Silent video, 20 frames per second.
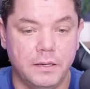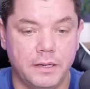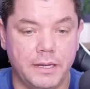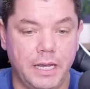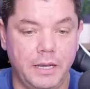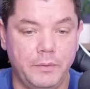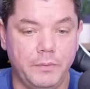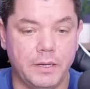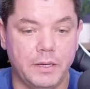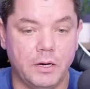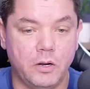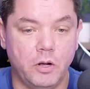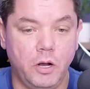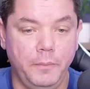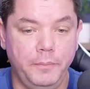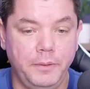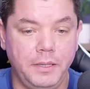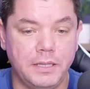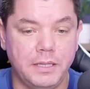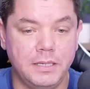Okay, we're going to
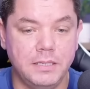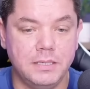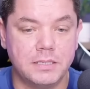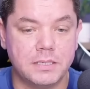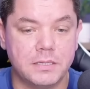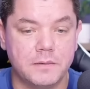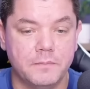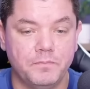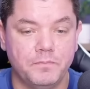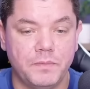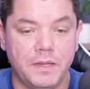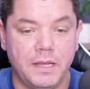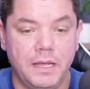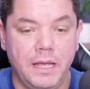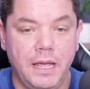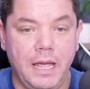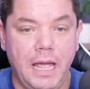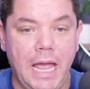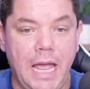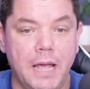copy this,
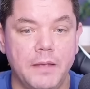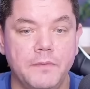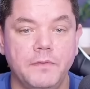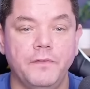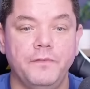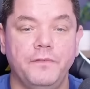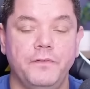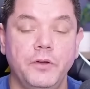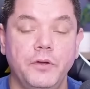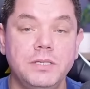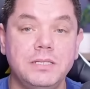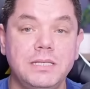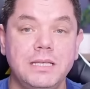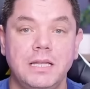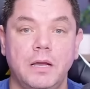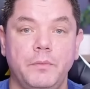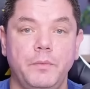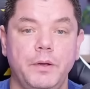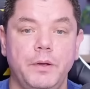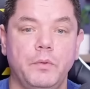and the first
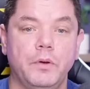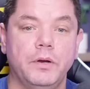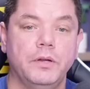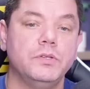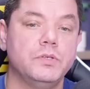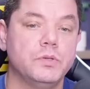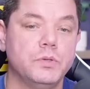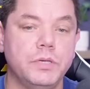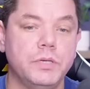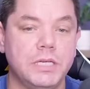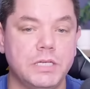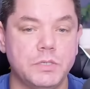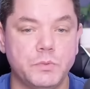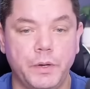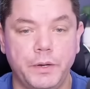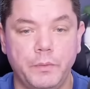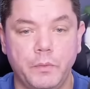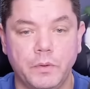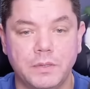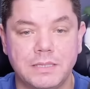thing that we want to do is
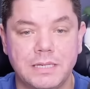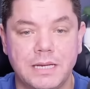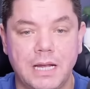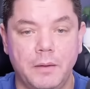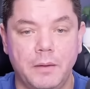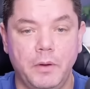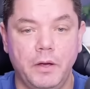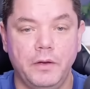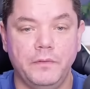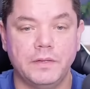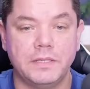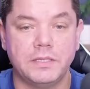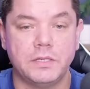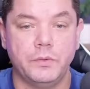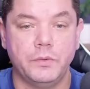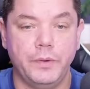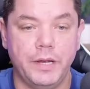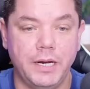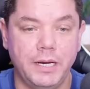we want to come over to